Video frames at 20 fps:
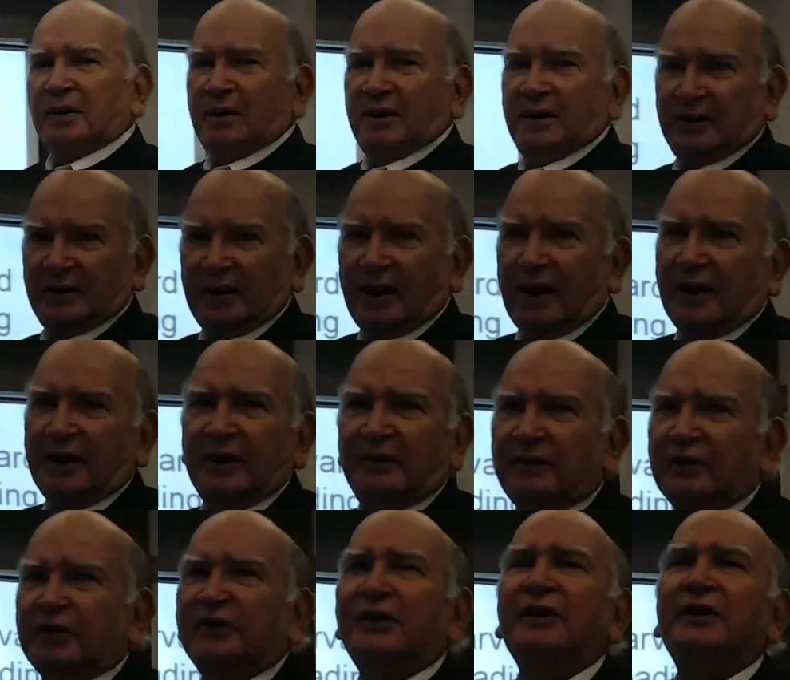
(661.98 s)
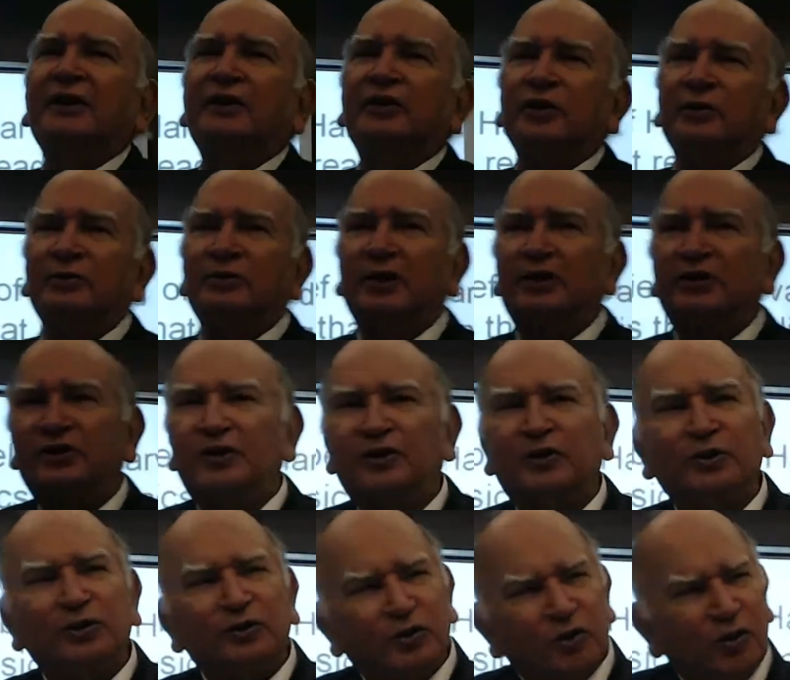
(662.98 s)
And I have a serious objection
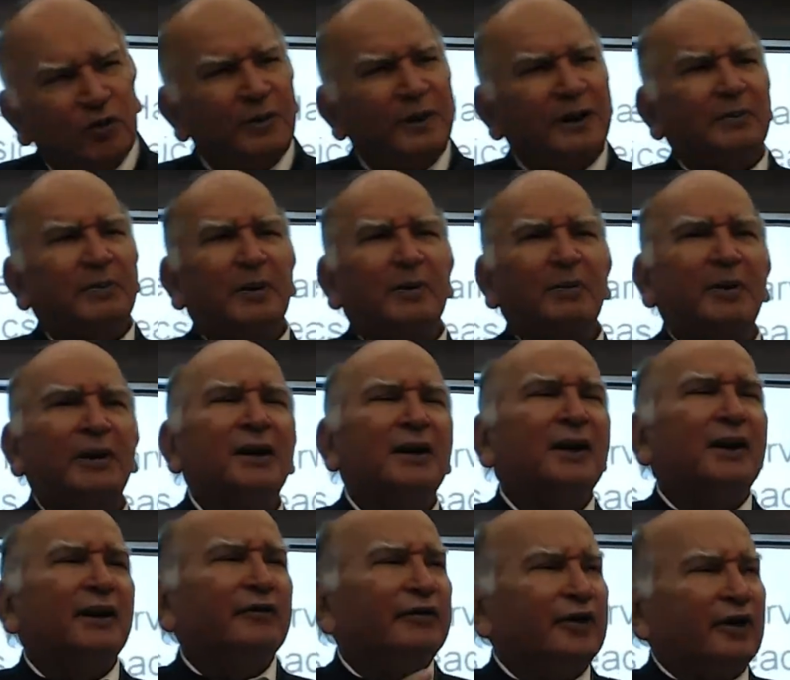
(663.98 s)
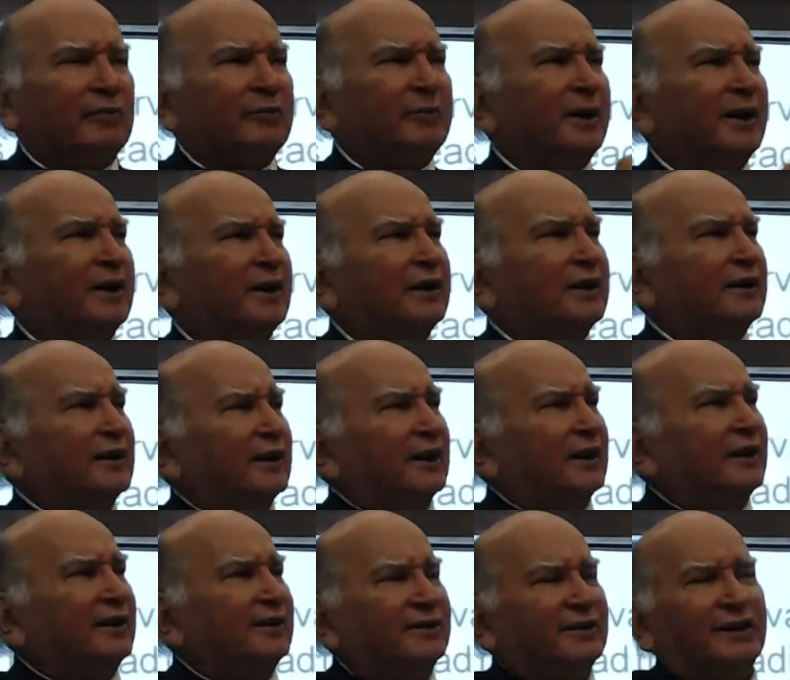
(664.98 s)
to so many people. We have made learning
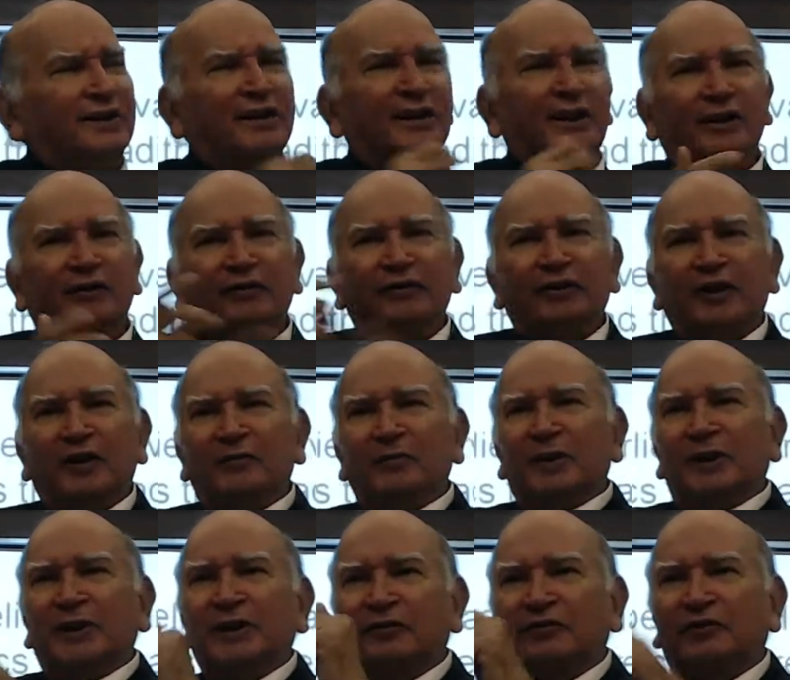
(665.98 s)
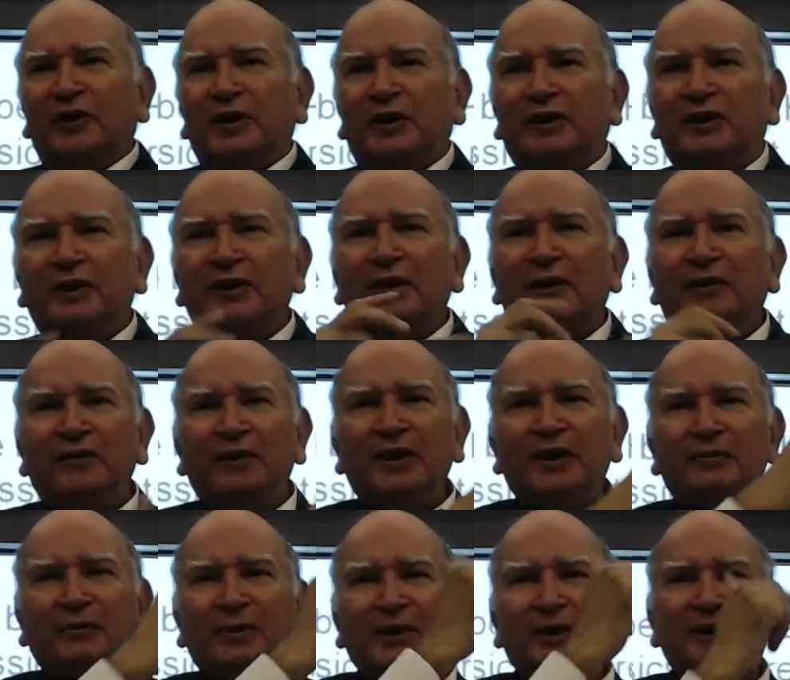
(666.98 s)
easy. We have made it fun. We
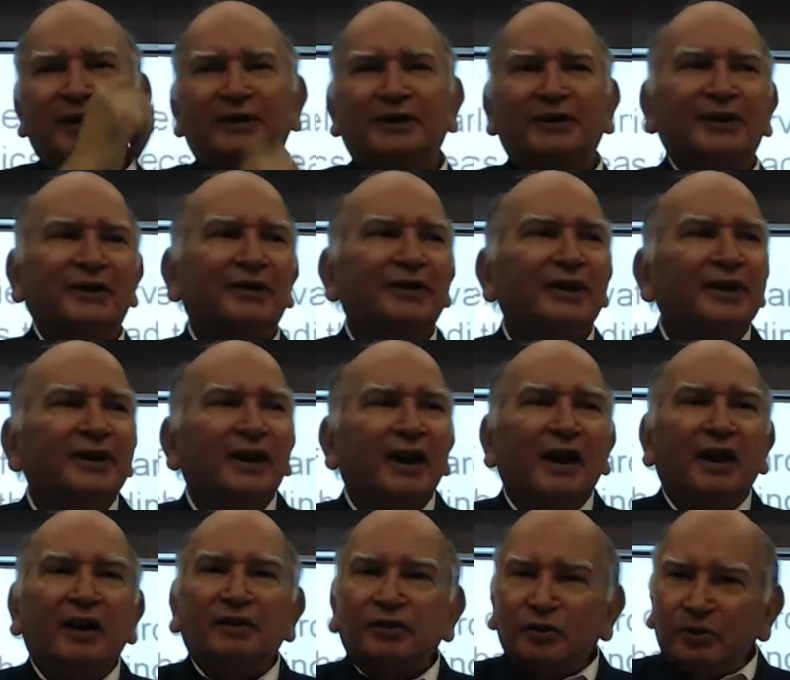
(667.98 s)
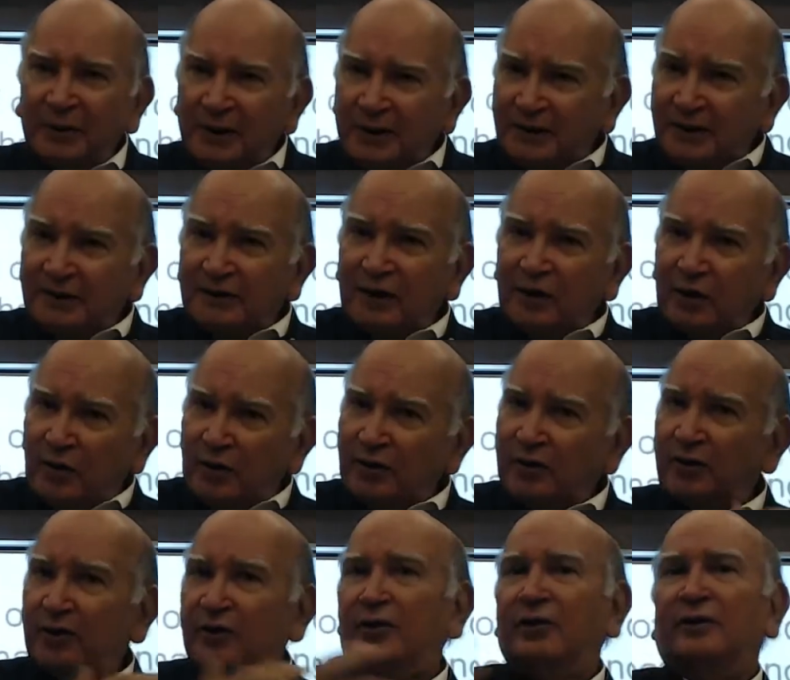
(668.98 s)
have made it this. To me, these are all
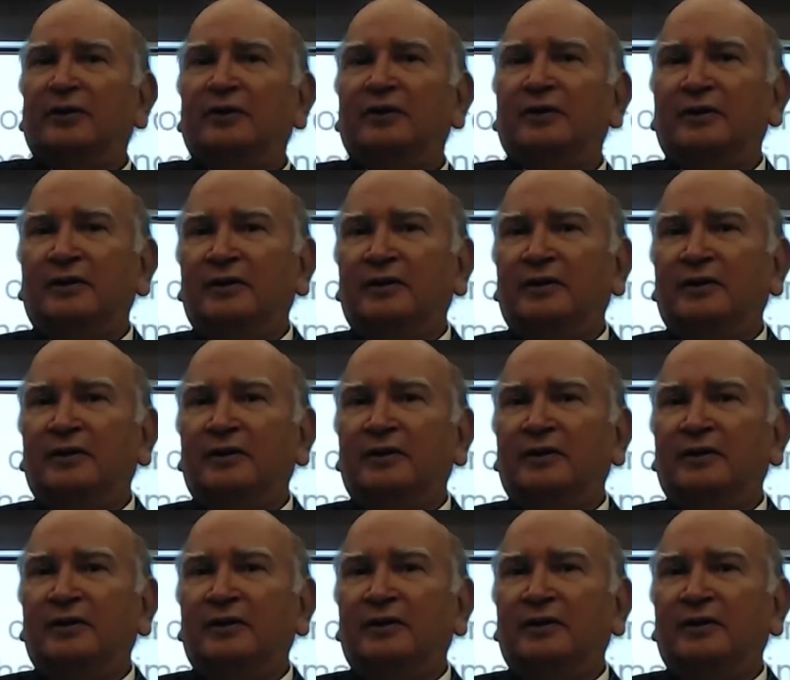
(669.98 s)
wrong.